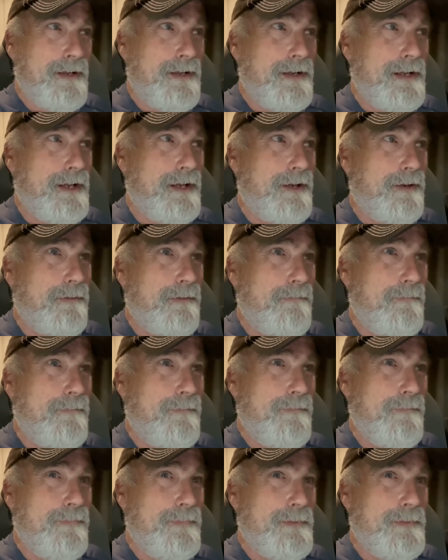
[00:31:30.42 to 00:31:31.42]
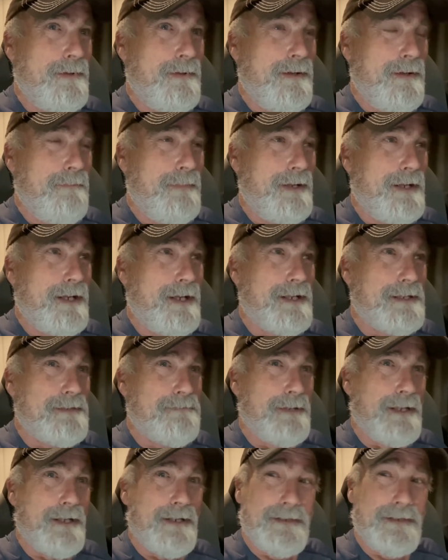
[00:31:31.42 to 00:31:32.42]
now. Because
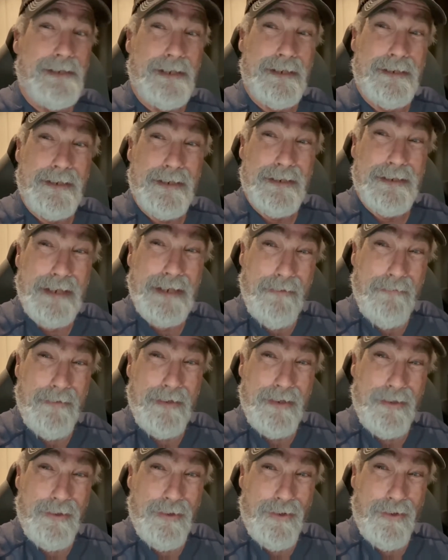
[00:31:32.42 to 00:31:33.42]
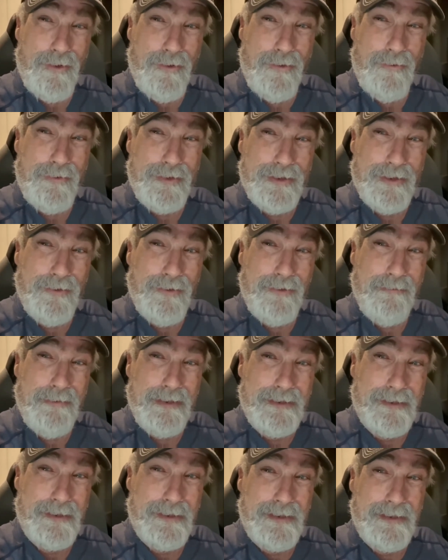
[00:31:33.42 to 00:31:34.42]
my 67 year old, soon to be
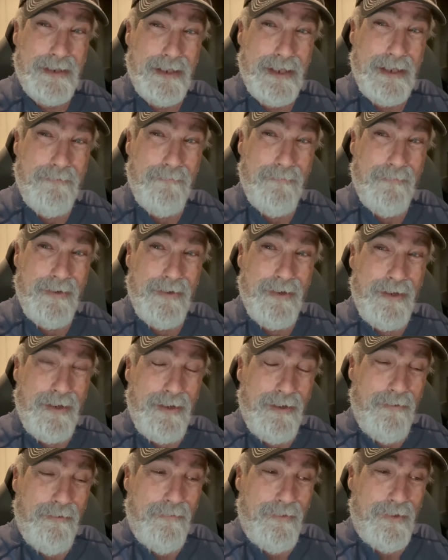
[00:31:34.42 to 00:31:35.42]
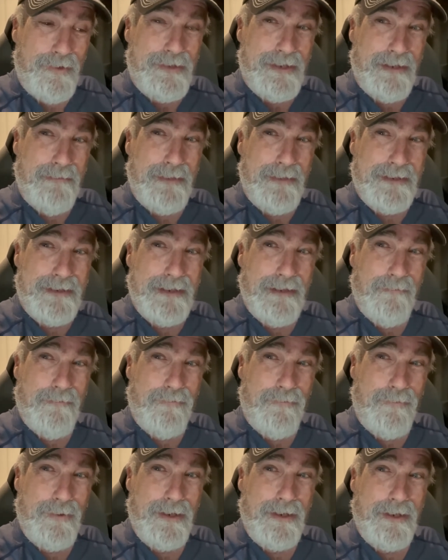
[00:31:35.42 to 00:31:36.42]
68 version of myself
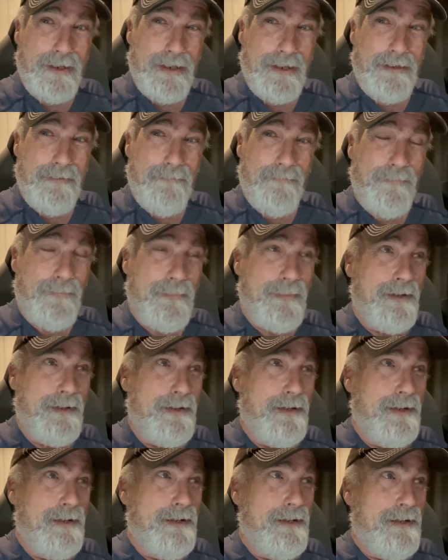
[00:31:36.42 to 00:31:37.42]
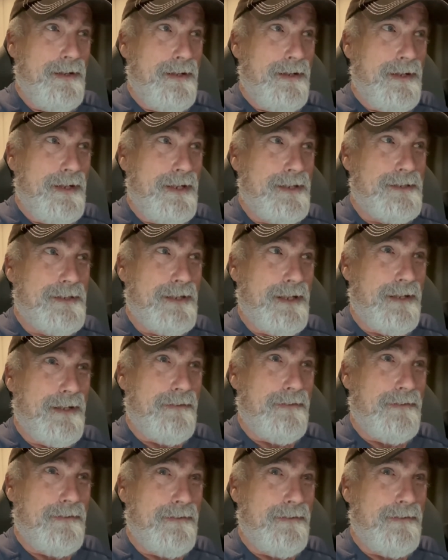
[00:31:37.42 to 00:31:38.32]
really is not